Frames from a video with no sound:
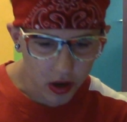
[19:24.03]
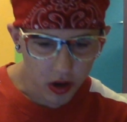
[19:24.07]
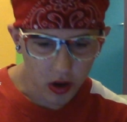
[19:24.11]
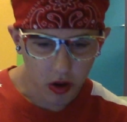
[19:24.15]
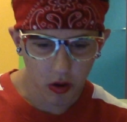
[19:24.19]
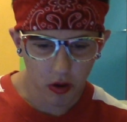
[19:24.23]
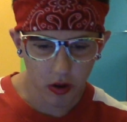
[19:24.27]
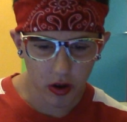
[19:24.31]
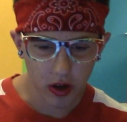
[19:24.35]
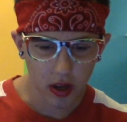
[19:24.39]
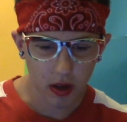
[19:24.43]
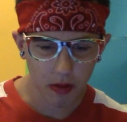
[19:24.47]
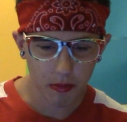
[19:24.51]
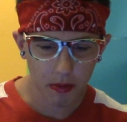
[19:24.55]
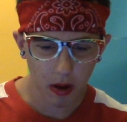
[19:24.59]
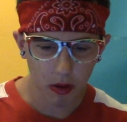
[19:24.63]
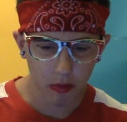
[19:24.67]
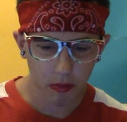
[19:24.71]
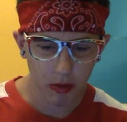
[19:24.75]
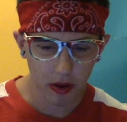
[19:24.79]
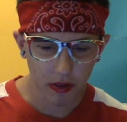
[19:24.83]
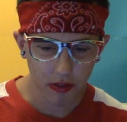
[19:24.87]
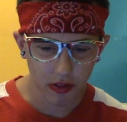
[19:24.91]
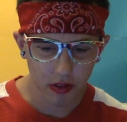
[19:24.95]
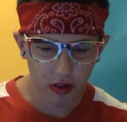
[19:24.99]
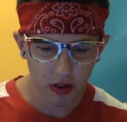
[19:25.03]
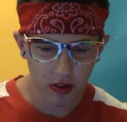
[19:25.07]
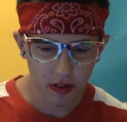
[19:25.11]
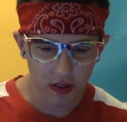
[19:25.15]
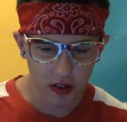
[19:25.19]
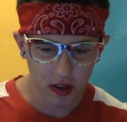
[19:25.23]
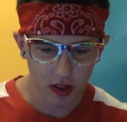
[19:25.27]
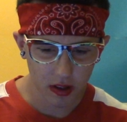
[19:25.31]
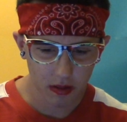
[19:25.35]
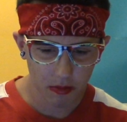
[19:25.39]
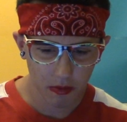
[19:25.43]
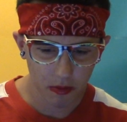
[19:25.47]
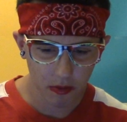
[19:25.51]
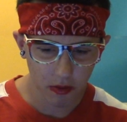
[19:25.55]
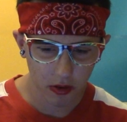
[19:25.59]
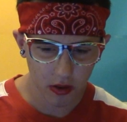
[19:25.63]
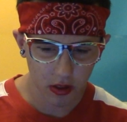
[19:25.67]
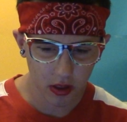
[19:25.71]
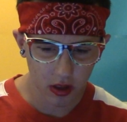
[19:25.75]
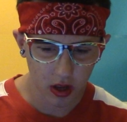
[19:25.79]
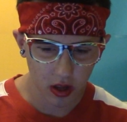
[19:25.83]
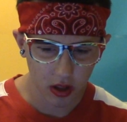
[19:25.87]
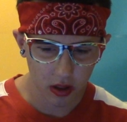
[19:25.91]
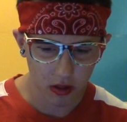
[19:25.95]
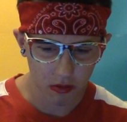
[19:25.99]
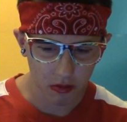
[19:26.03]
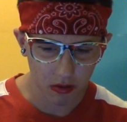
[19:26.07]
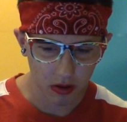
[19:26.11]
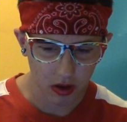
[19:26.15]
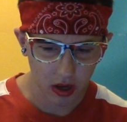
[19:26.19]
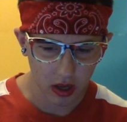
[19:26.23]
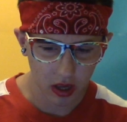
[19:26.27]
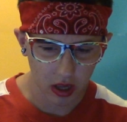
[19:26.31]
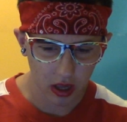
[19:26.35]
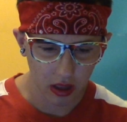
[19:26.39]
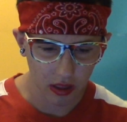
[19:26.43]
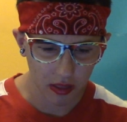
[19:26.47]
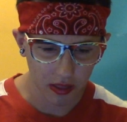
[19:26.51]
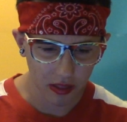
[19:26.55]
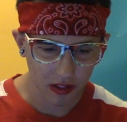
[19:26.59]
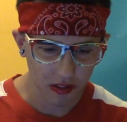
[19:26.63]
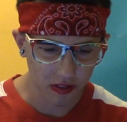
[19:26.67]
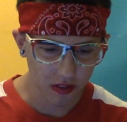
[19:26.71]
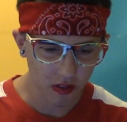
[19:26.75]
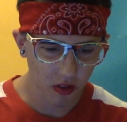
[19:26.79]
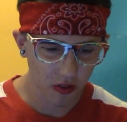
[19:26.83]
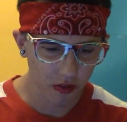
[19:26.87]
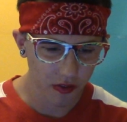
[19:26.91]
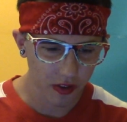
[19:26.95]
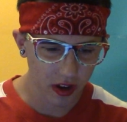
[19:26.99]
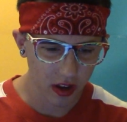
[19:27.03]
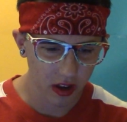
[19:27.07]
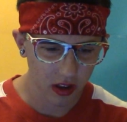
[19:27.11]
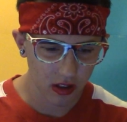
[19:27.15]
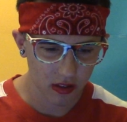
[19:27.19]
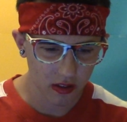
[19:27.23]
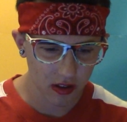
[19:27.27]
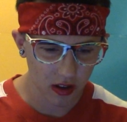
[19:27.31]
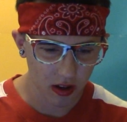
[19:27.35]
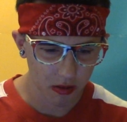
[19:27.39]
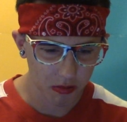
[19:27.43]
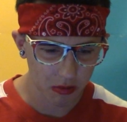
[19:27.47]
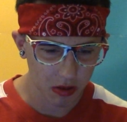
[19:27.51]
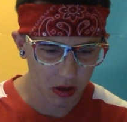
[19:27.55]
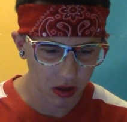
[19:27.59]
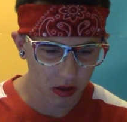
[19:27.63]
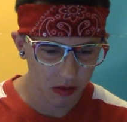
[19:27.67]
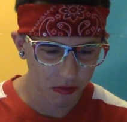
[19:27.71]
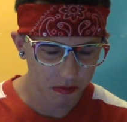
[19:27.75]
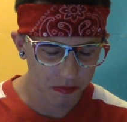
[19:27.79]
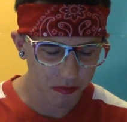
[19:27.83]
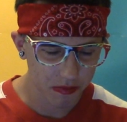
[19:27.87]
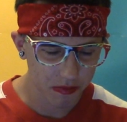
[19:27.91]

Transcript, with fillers: Corey, come on, we have 30 seconds before the guns work again. Let's go find Tommy.